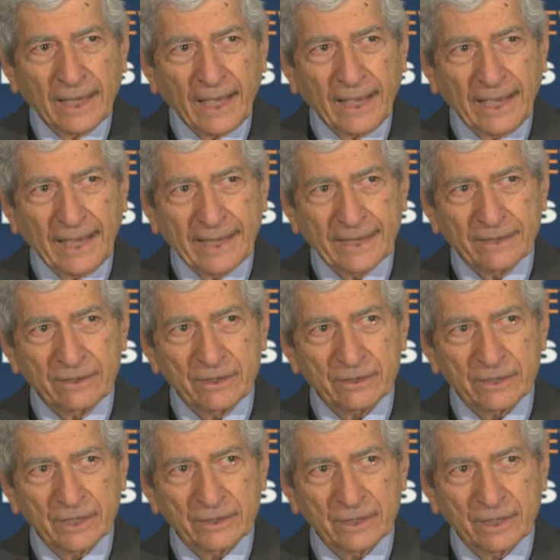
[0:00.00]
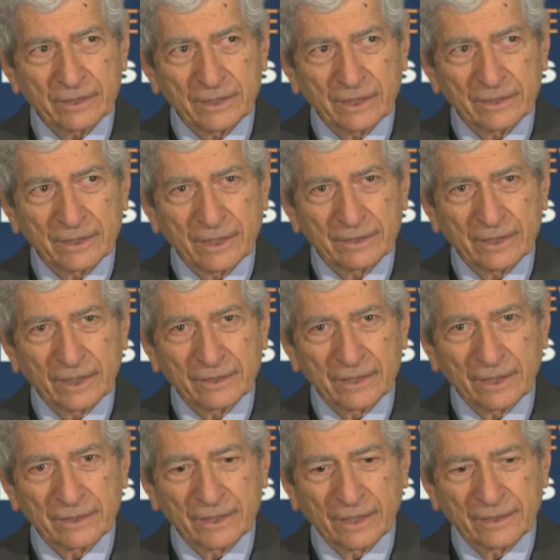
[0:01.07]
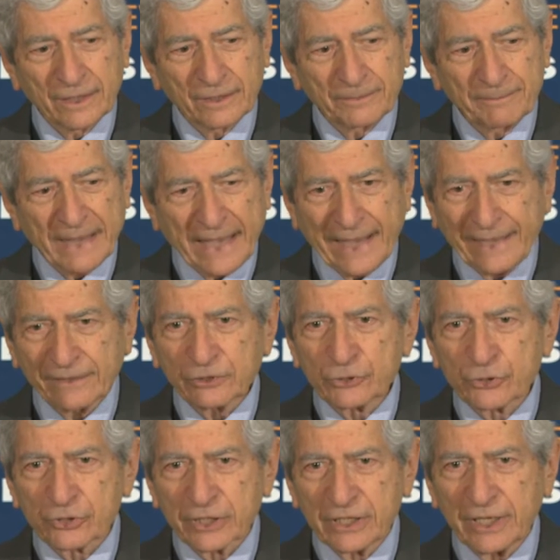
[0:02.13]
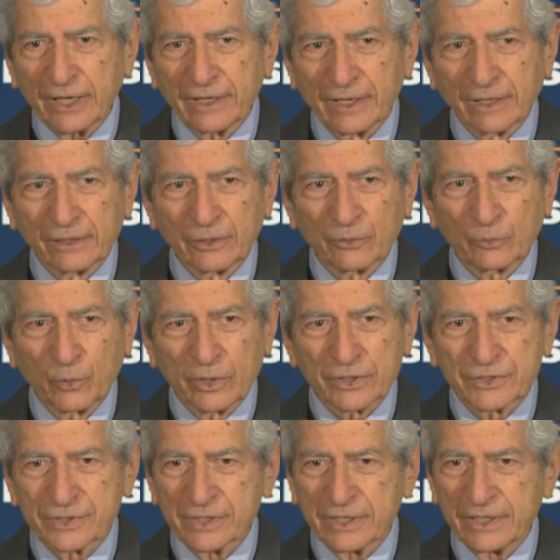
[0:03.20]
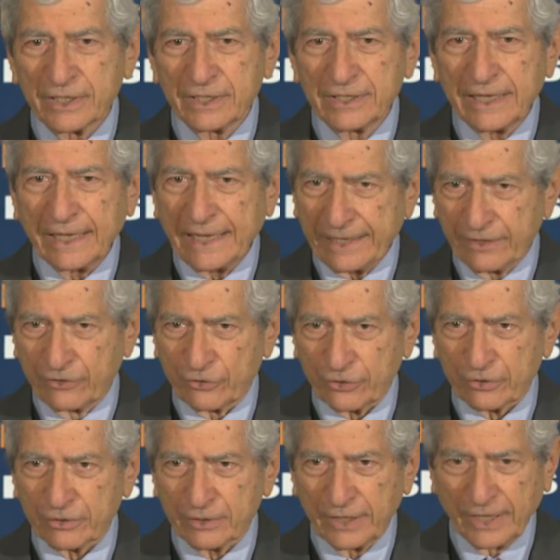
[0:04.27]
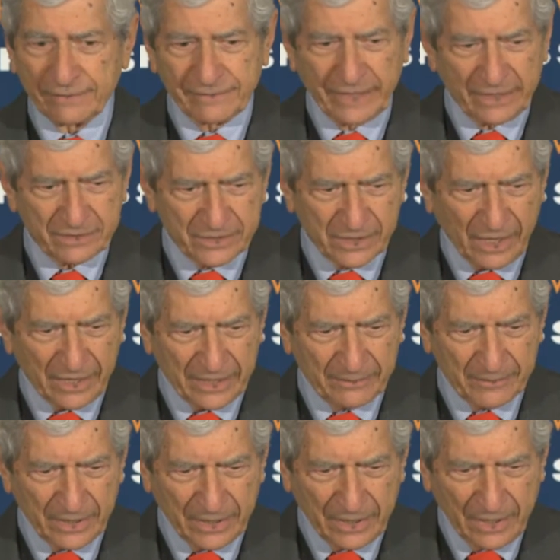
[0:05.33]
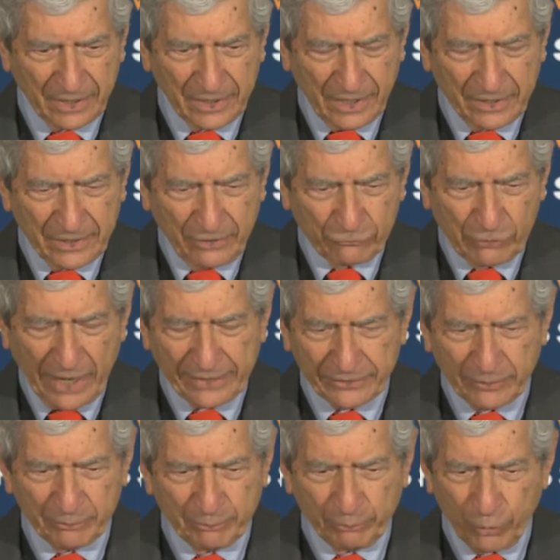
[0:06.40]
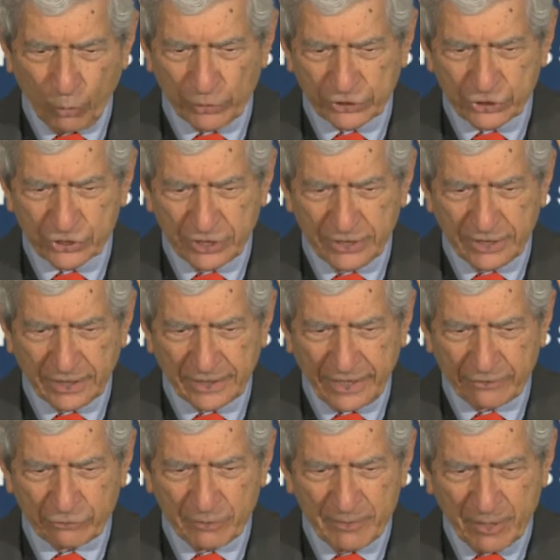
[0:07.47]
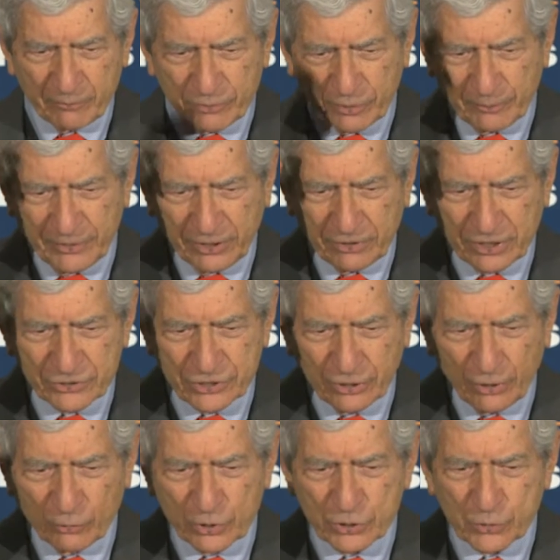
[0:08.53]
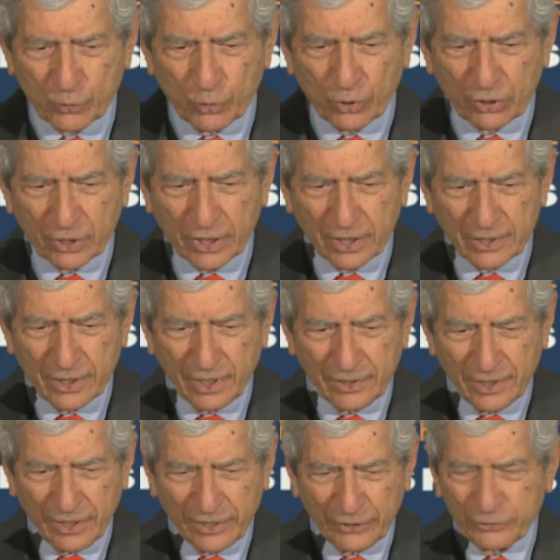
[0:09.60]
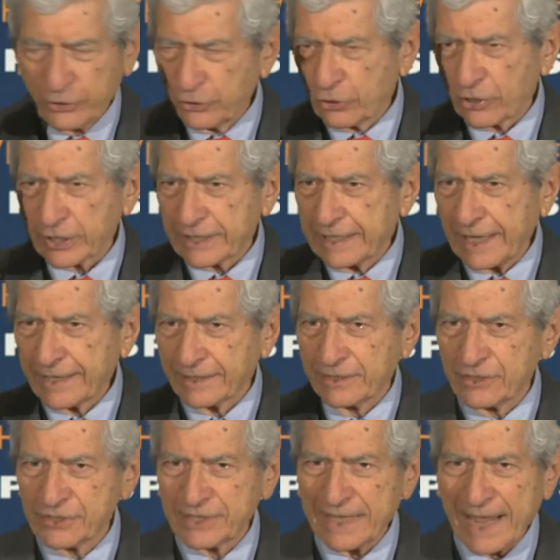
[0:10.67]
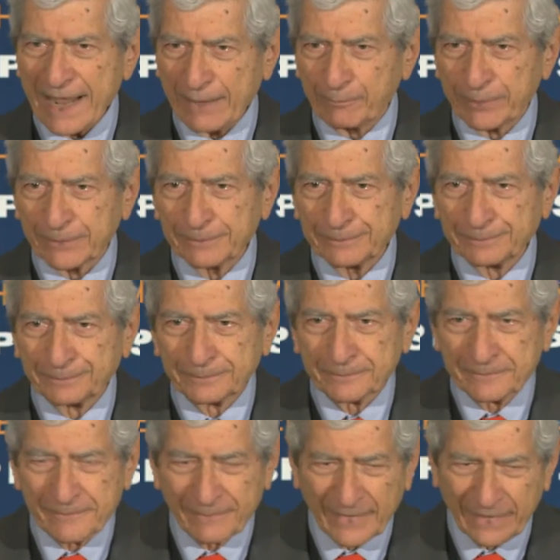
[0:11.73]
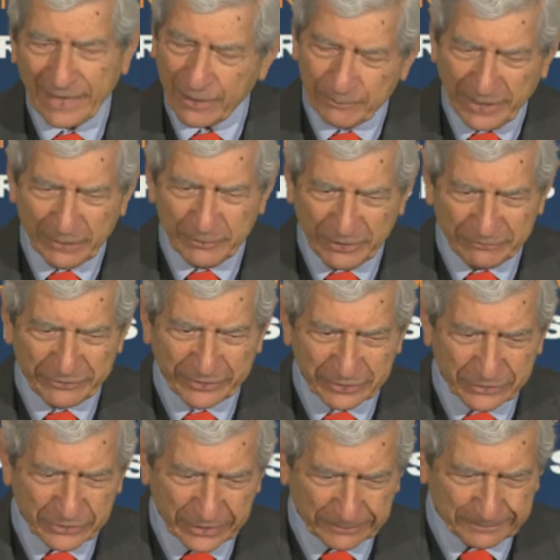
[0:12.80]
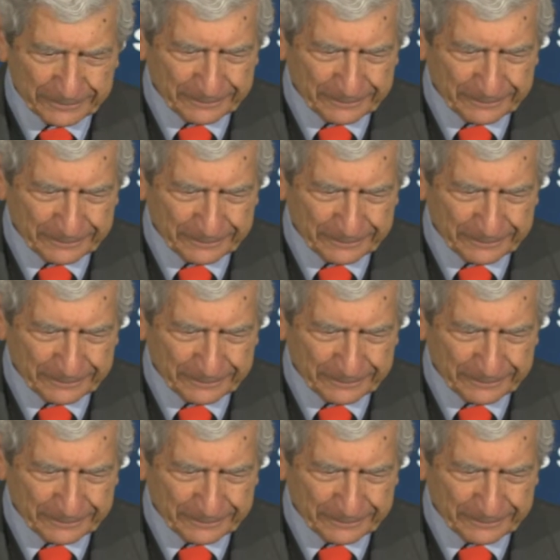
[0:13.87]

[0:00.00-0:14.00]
And Hal Turkell was the editor at that time, rather paunchy, and I remember him because he always wore a New York Yankees cap. That made me feel good.